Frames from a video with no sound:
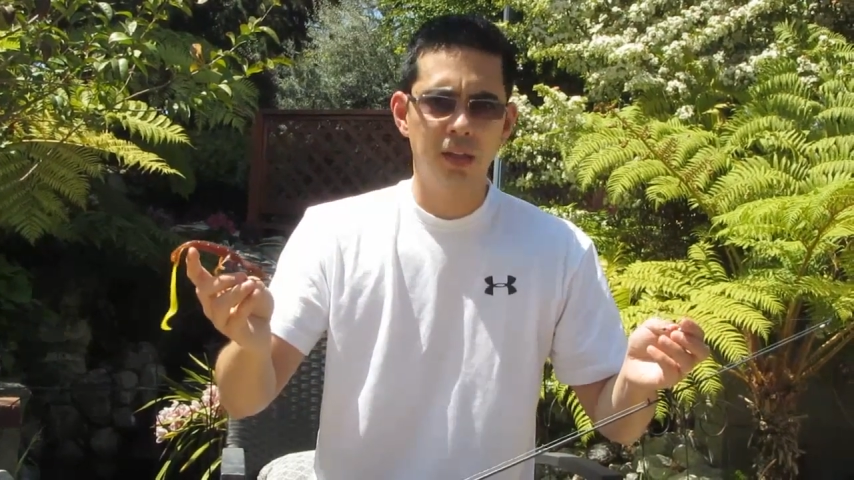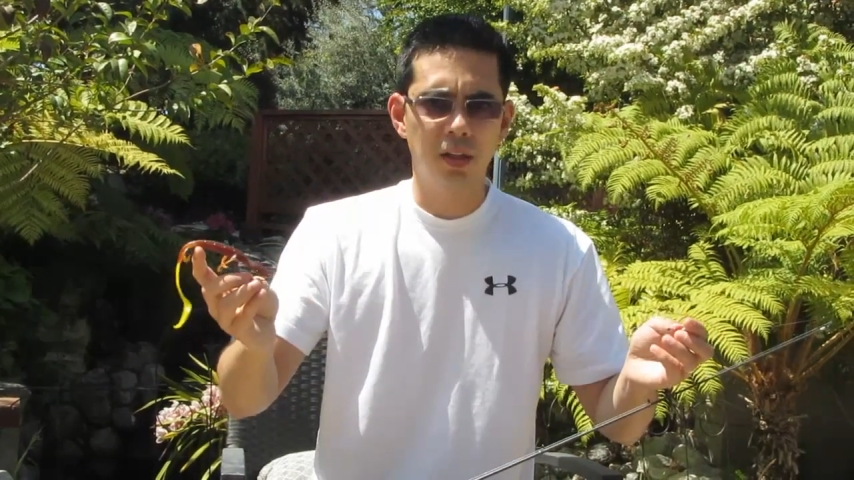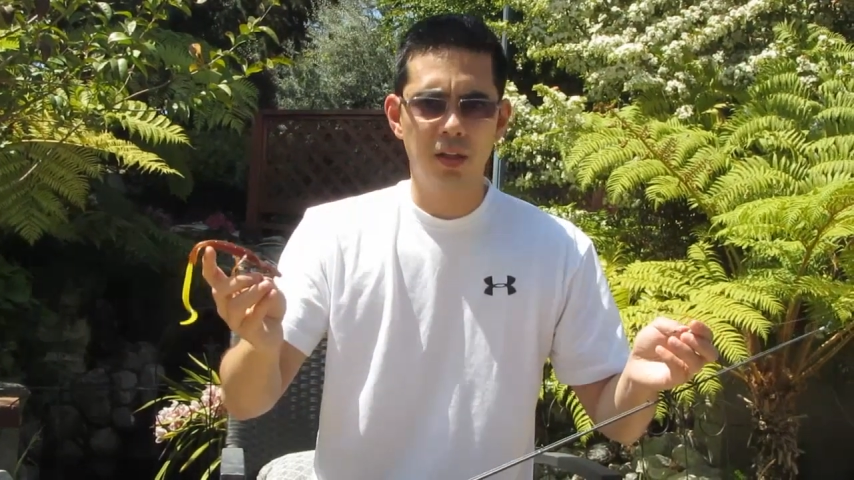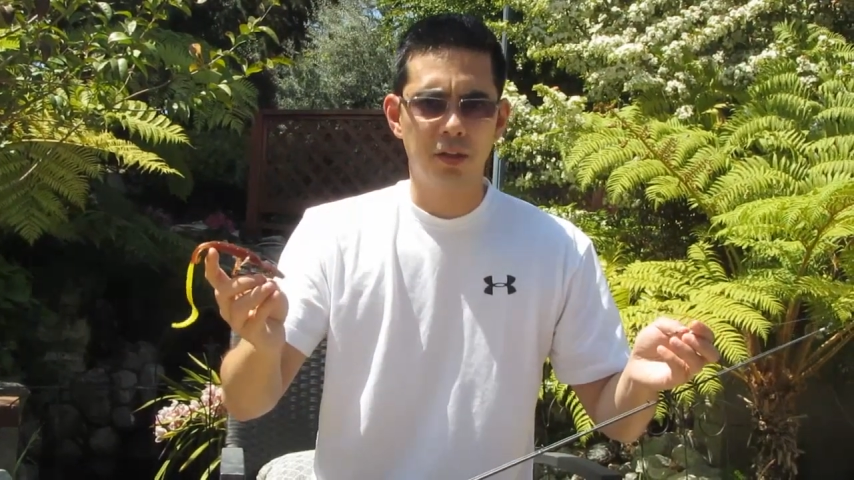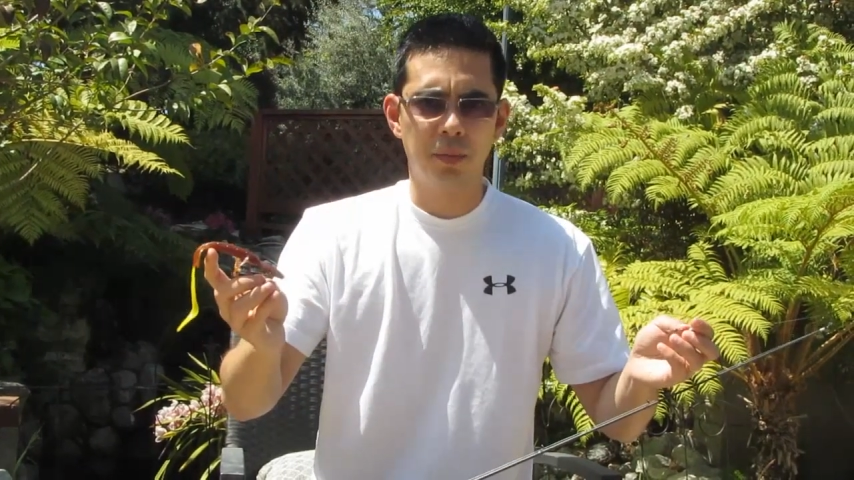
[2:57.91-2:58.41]

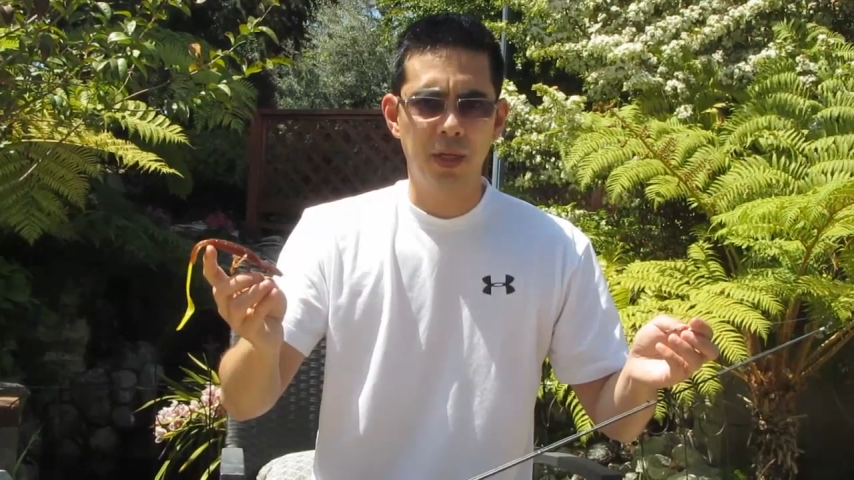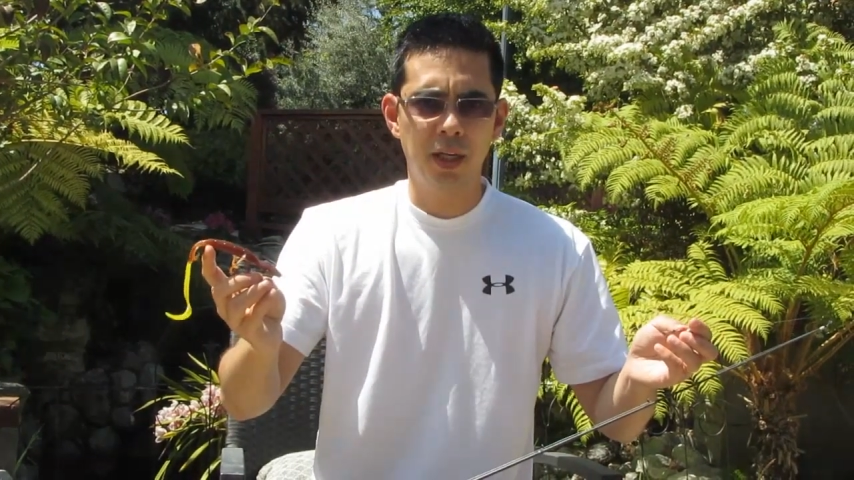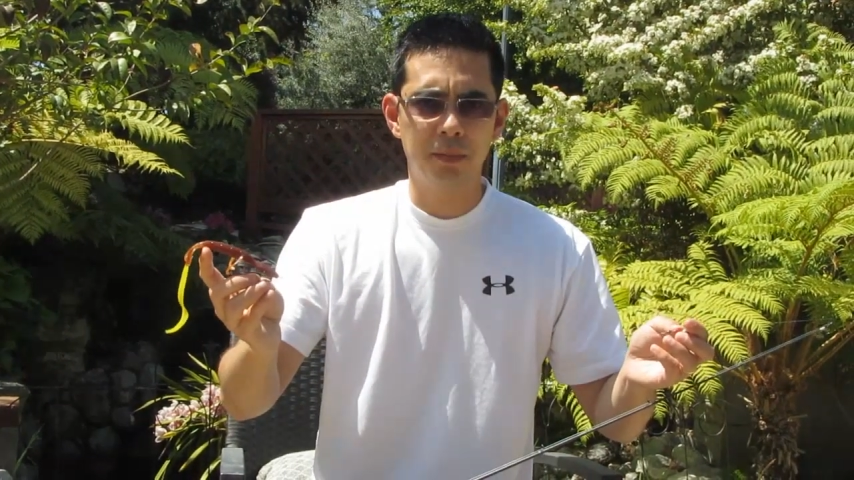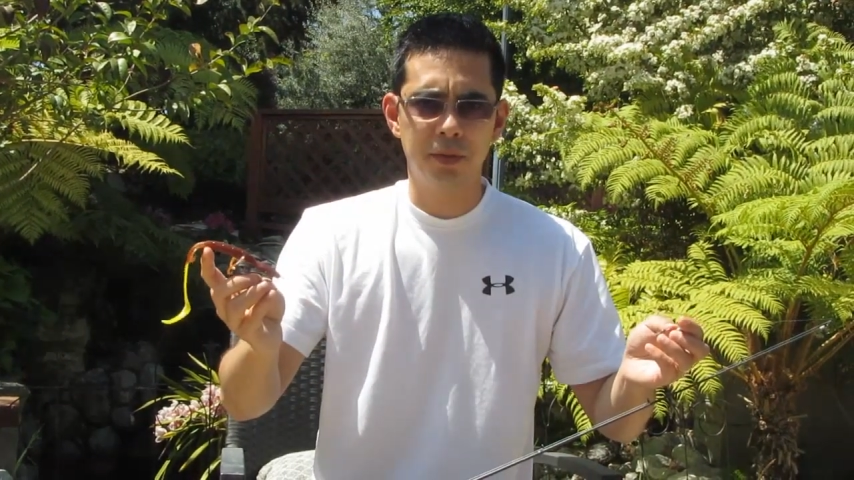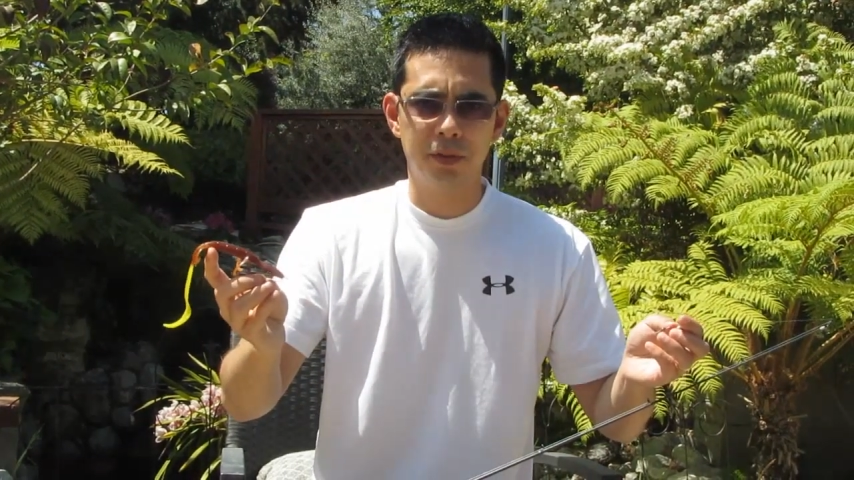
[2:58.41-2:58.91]
along the
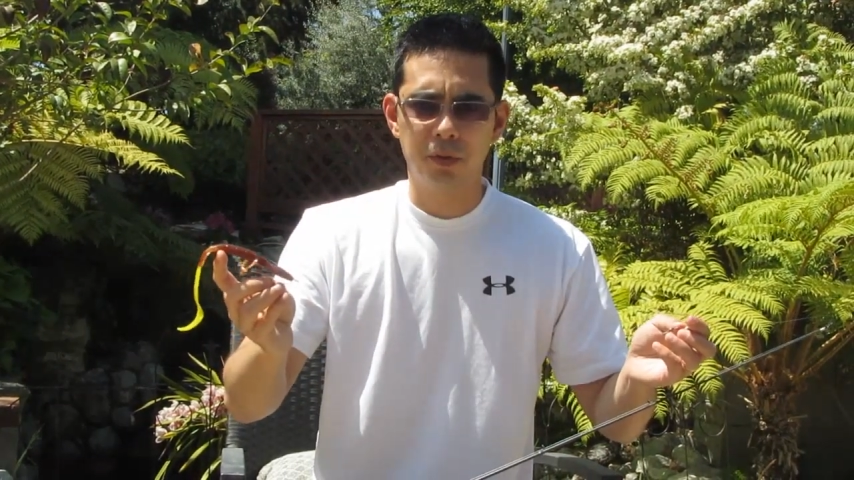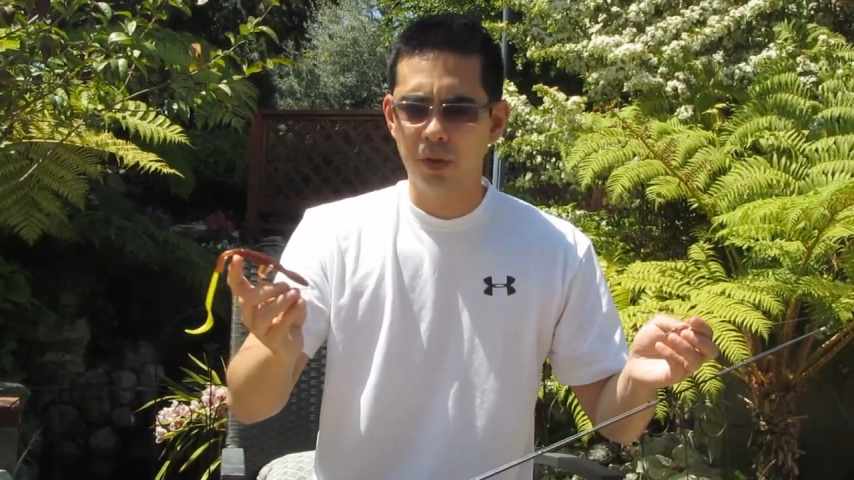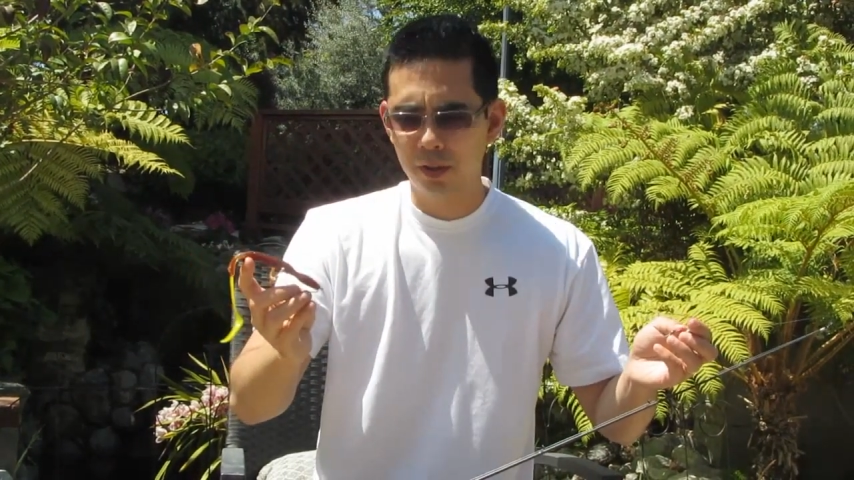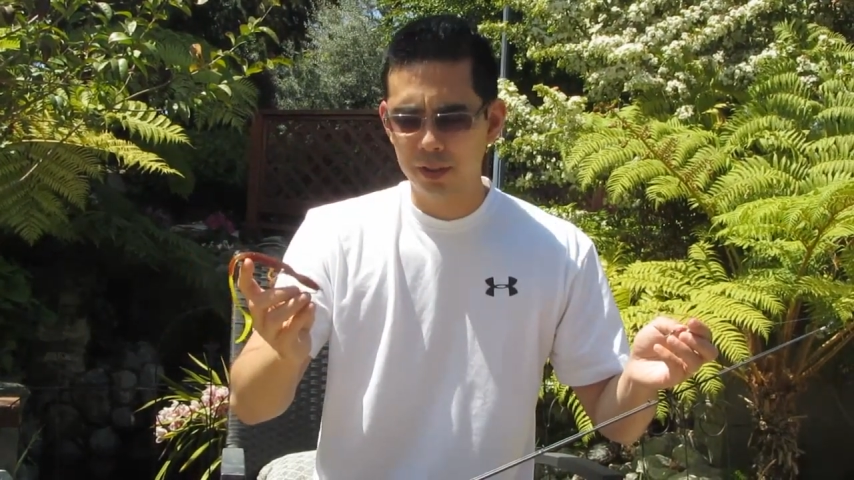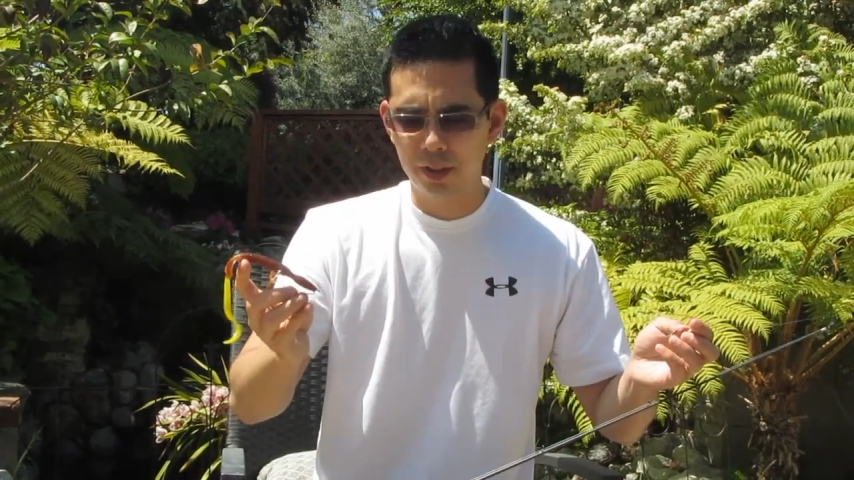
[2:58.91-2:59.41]
bottom, just
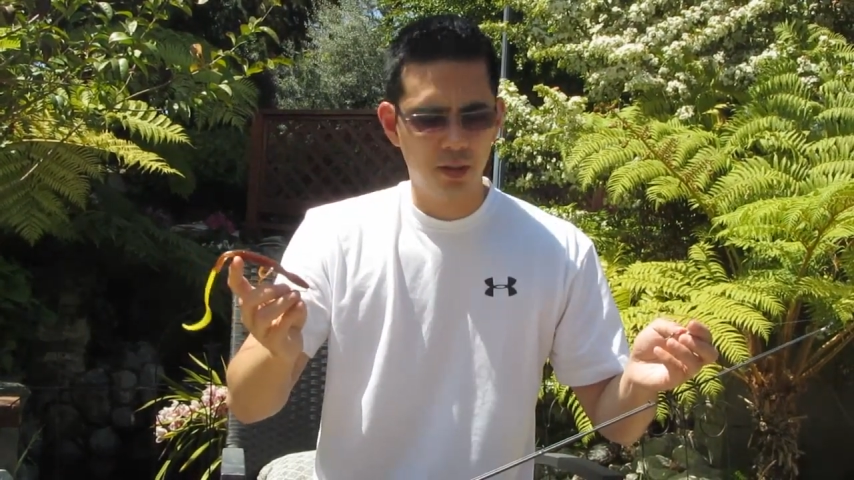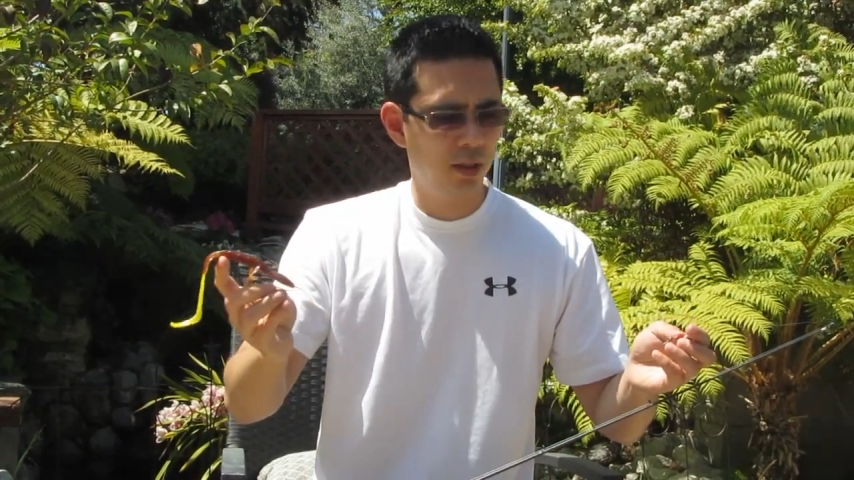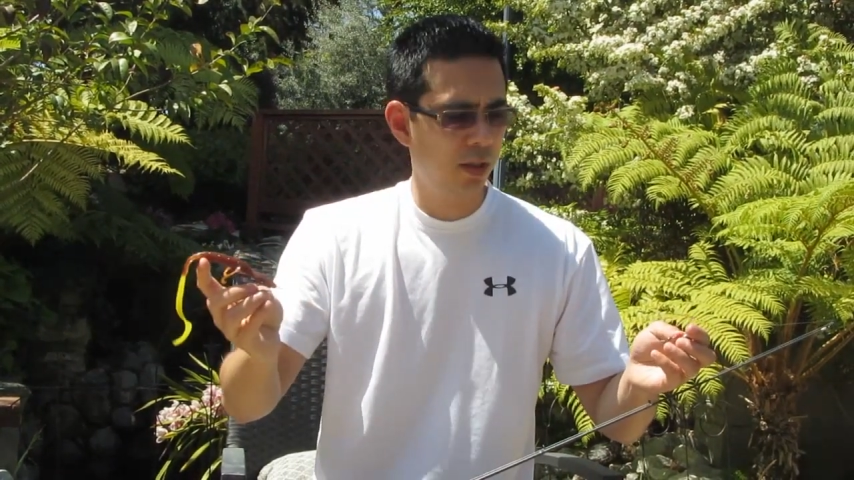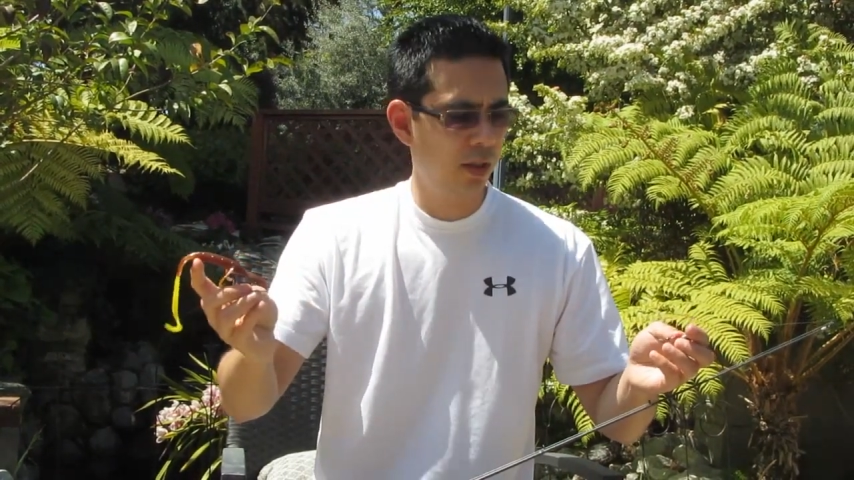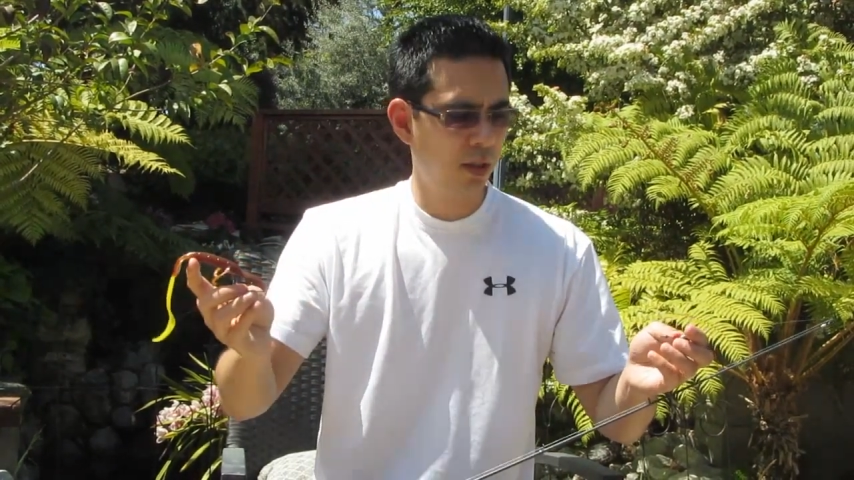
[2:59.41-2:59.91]
crawling it
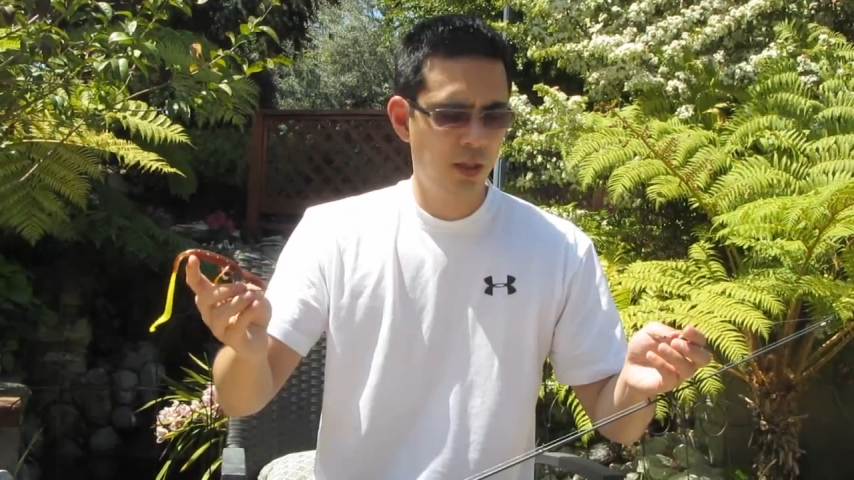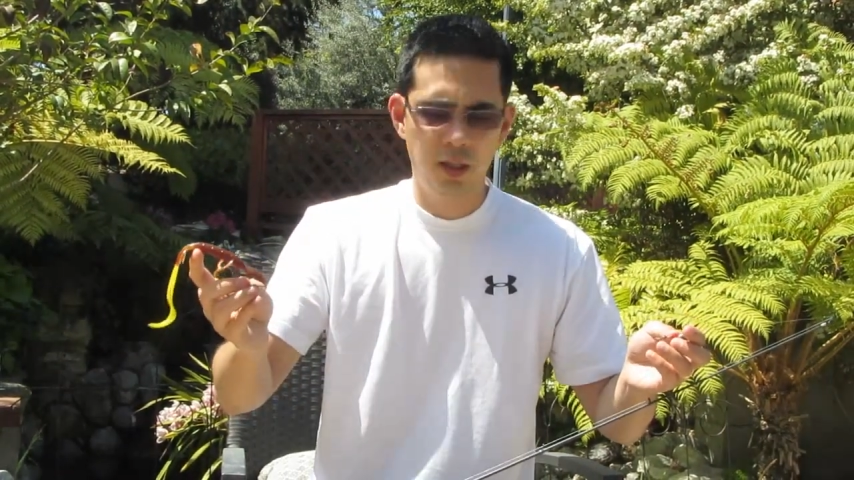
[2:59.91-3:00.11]
along.